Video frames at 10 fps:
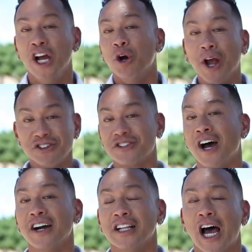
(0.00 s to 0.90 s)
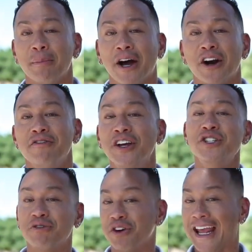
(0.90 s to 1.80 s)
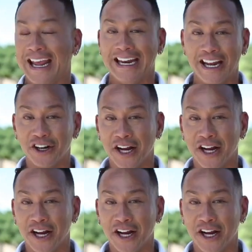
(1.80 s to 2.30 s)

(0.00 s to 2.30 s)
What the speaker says: We also talked a lot about our vision for the 8-acre